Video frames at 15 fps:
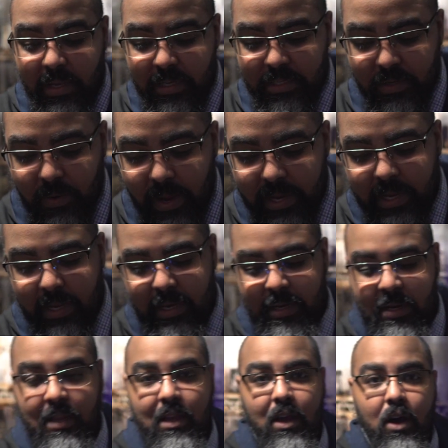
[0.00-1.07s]
So I
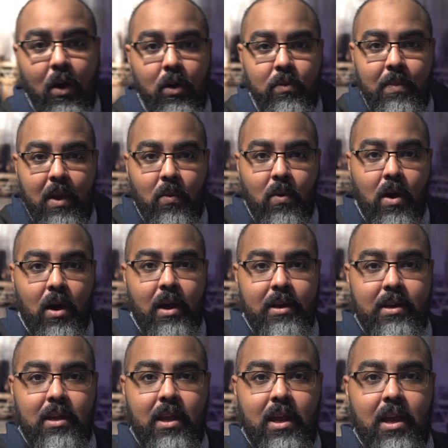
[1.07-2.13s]
can hold my
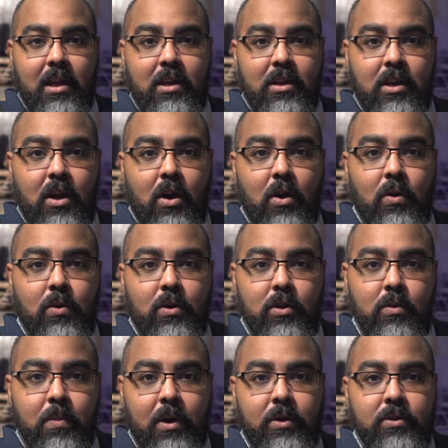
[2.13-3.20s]
wand and go
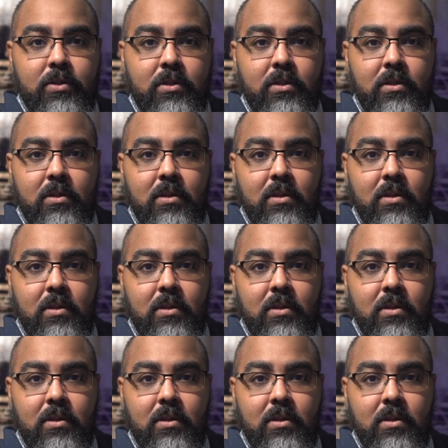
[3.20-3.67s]
Lumos.